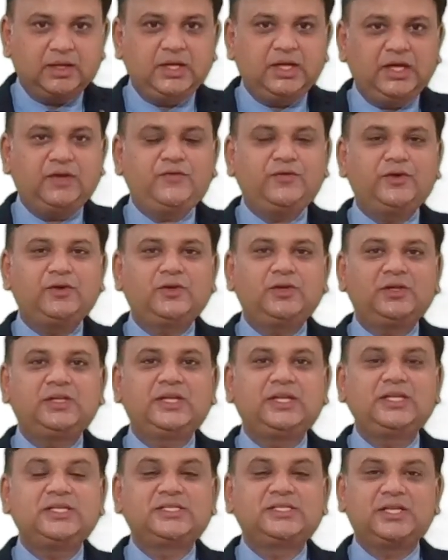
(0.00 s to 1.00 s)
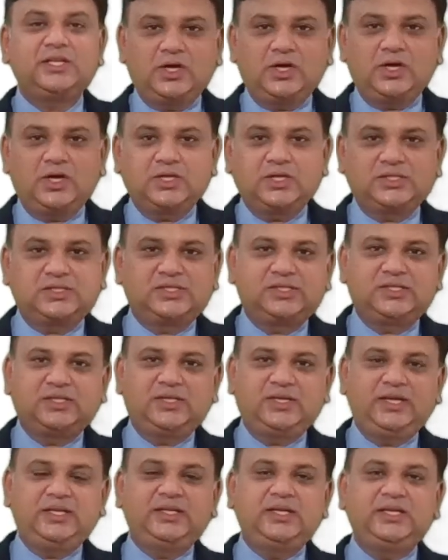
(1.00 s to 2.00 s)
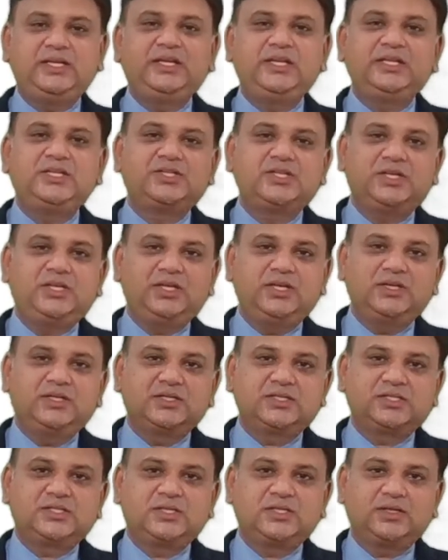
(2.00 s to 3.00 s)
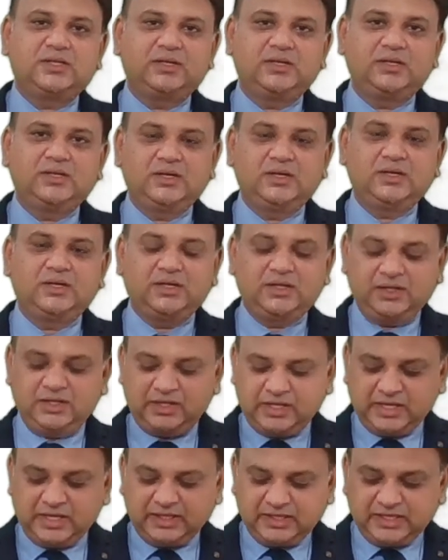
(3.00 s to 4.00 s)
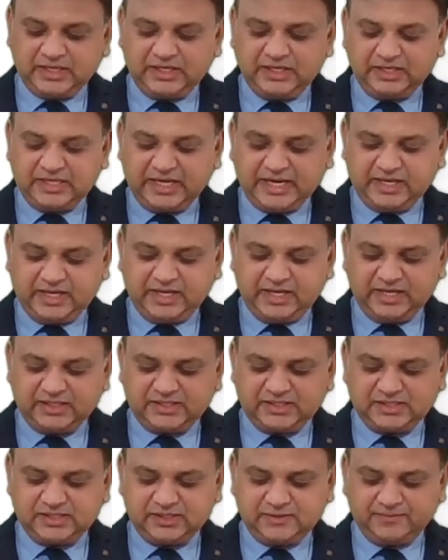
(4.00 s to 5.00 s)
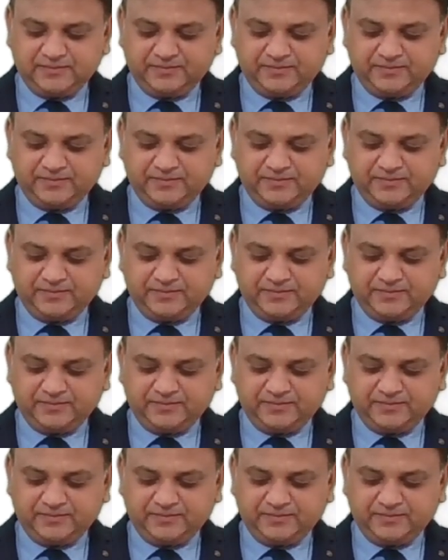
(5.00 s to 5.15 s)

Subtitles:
if at all there is a loss in the initial years, then in that case,